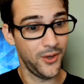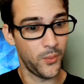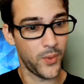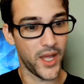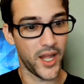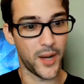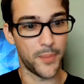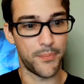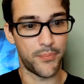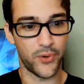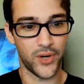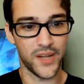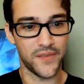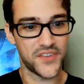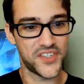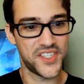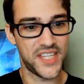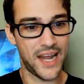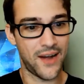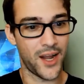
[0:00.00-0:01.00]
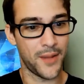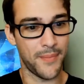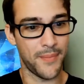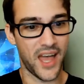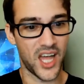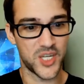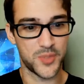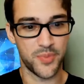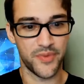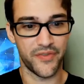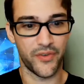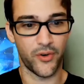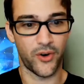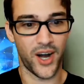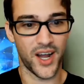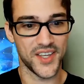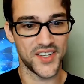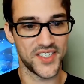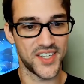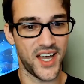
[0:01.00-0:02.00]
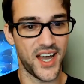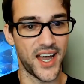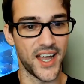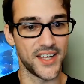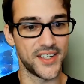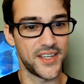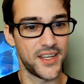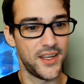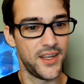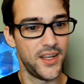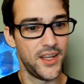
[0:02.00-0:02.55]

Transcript: We had a brief staring match before I sighed,